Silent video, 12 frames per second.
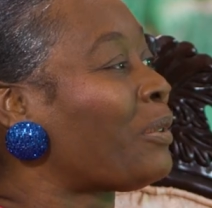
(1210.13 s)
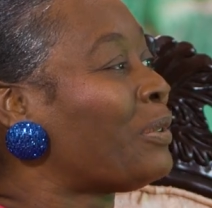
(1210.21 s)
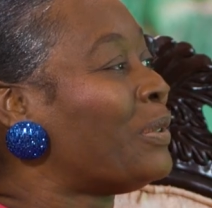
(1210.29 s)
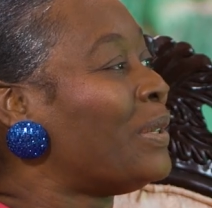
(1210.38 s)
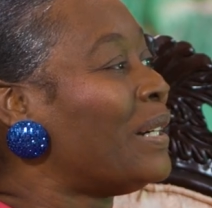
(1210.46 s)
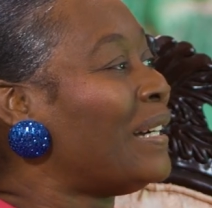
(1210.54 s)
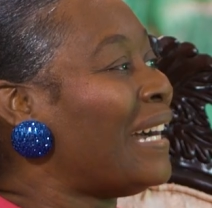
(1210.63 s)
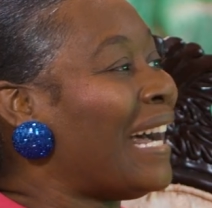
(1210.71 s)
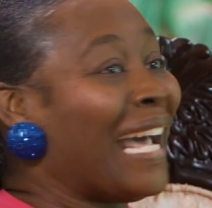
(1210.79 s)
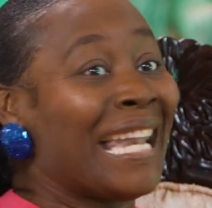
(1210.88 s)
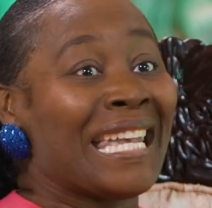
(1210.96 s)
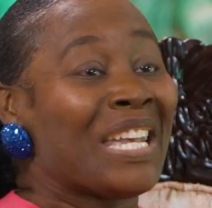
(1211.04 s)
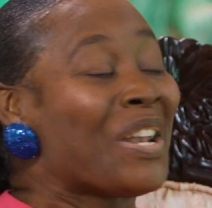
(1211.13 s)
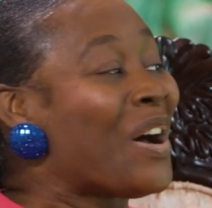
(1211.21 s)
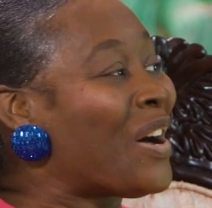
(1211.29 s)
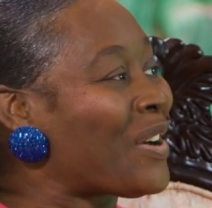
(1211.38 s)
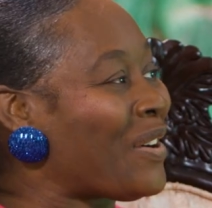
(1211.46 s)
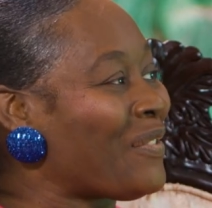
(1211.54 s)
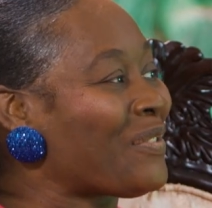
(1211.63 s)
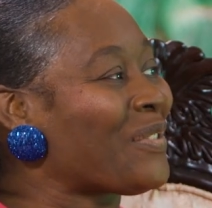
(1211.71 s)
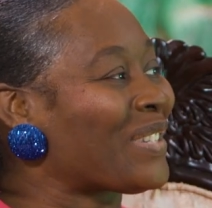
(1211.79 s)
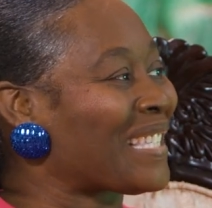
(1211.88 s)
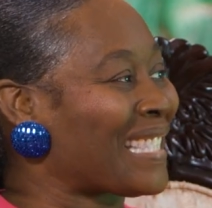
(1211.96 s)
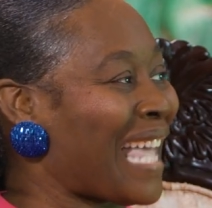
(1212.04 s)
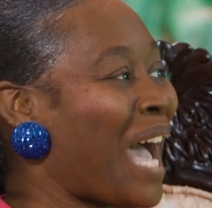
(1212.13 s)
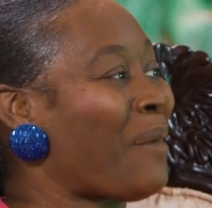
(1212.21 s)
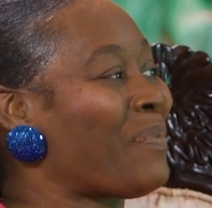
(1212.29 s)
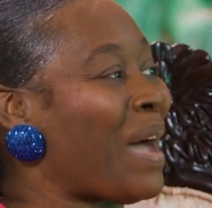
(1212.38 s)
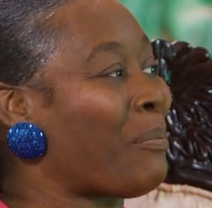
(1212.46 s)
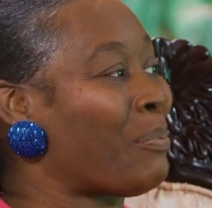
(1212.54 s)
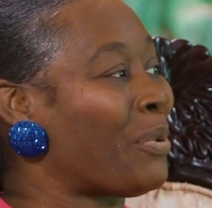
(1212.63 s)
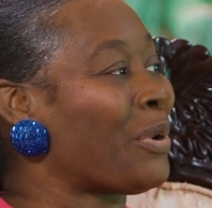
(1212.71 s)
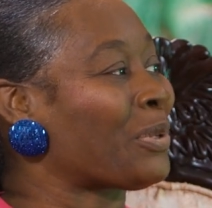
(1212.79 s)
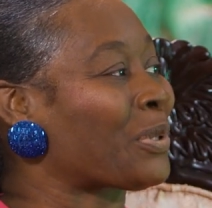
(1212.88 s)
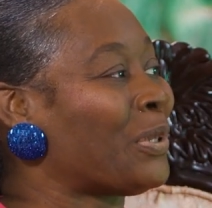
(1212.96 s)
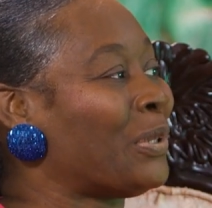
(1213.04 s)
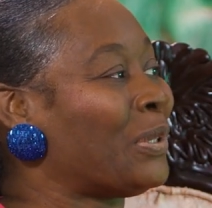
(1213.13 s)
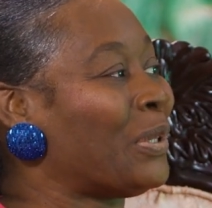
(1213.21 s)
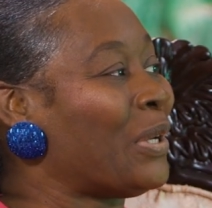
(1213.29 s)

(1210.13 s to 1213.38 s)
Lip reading: through, and none of you stopped that person.